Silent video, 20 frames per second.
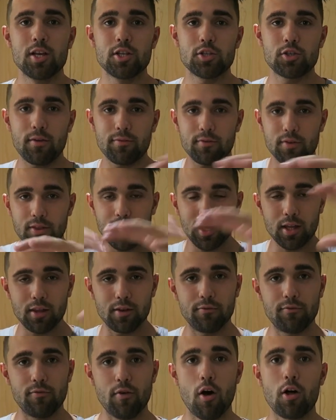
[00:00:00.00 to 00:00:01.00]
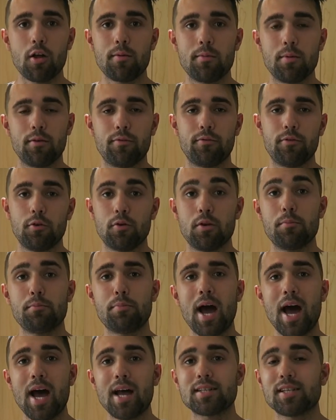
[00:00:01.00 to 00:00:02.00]
So you have to think of the volume of the food. And
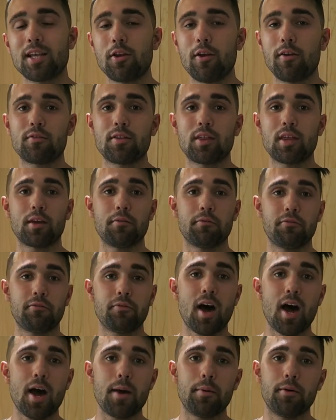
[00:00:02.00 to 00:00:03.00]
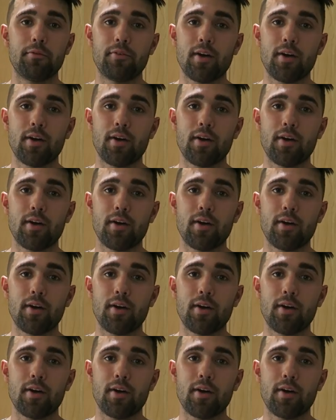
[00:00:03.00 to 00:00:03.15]
past that, you have to think of fiber.